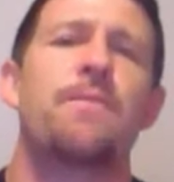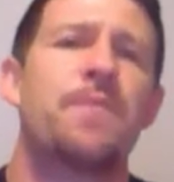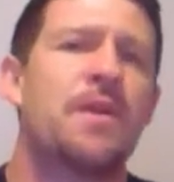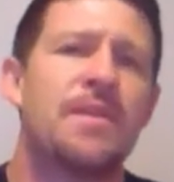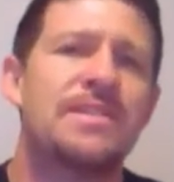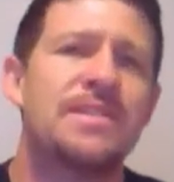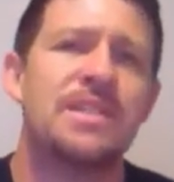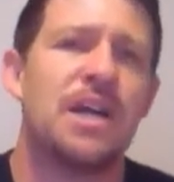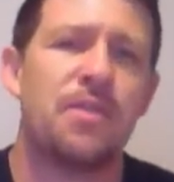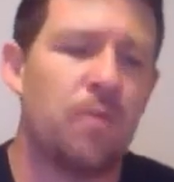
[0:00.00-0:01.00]
Now, this is
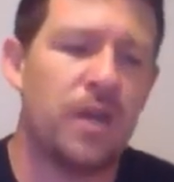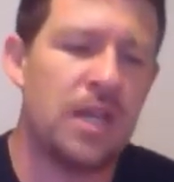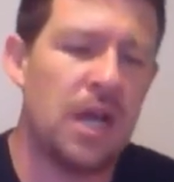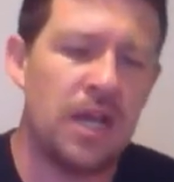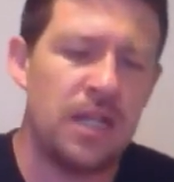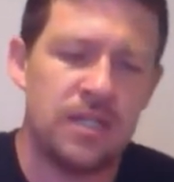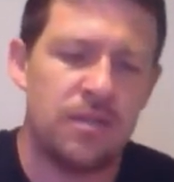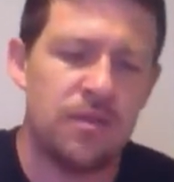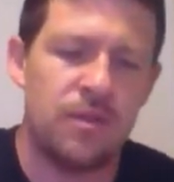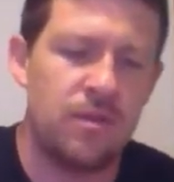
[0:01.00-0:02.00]
not the way God is
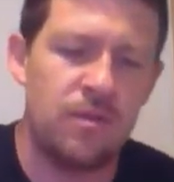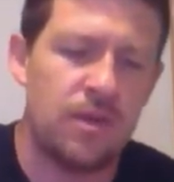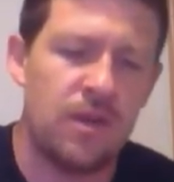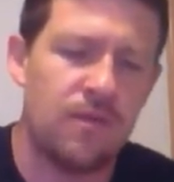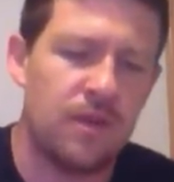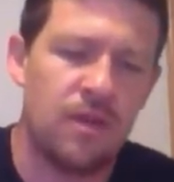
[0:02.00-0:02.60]
under the new covenant,